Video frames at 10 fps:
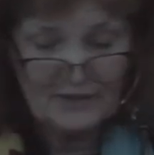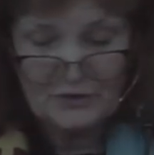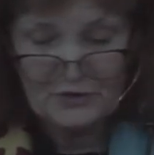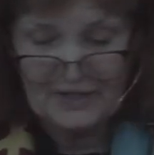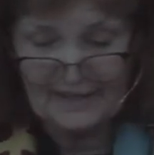
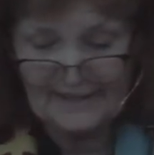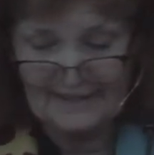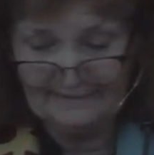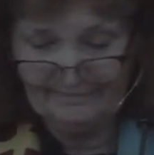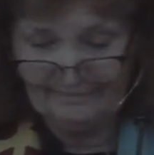
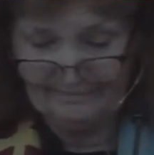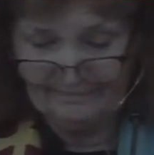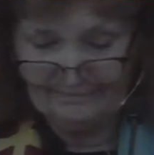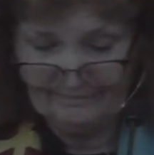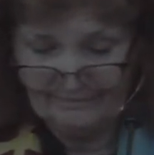exercising.
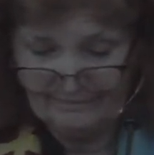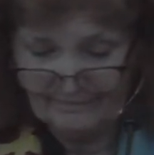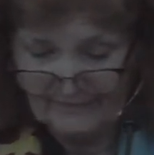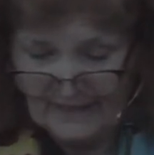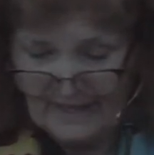
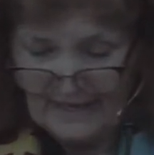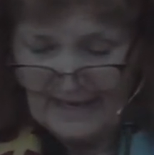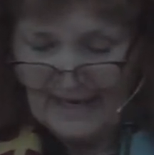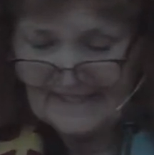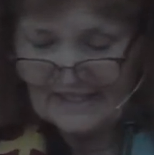
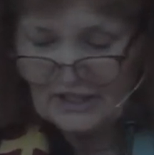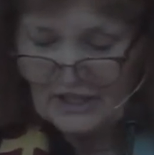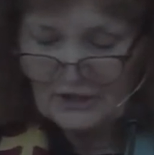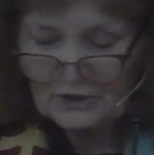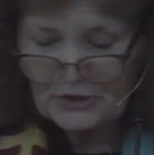As the
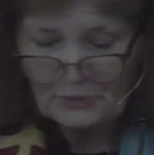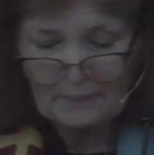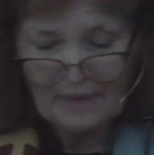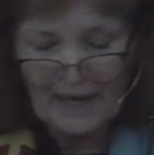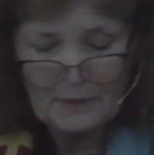years
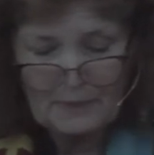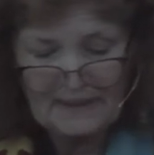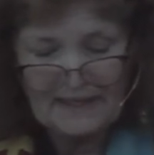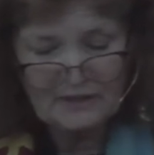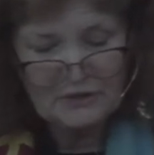went by, we
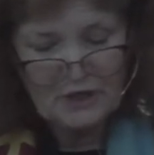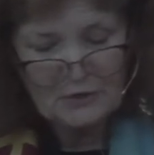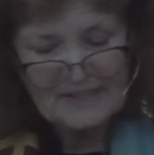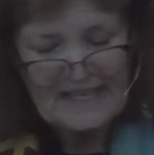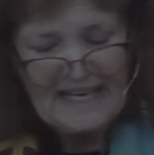began to
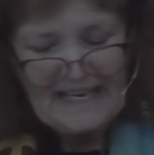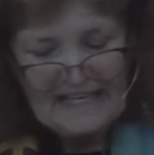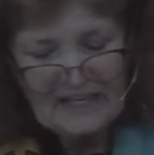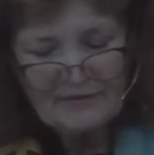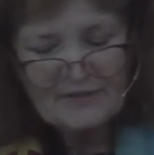notice
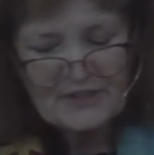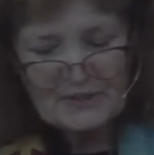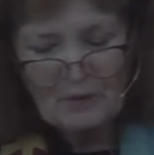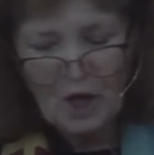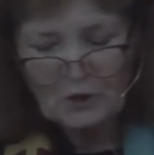even
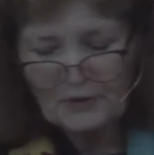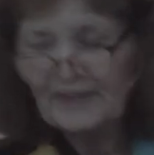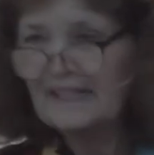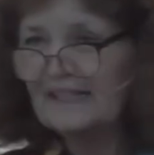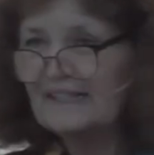smaller
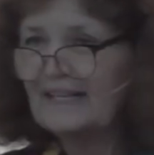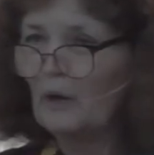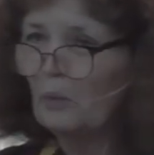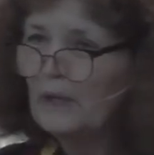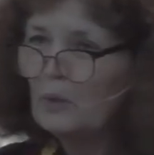things
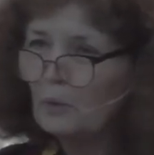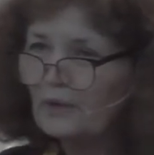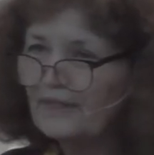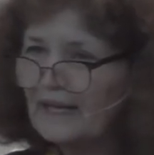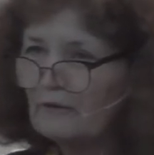that we were
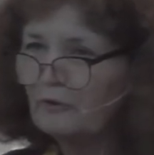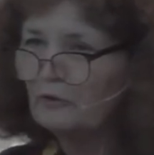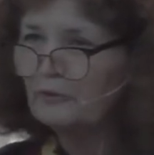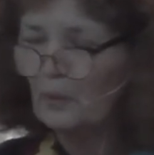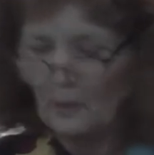thankful
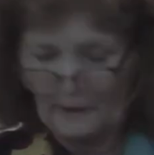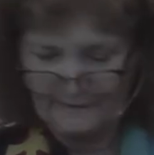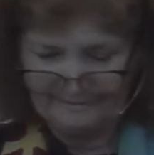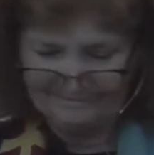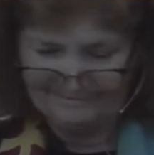for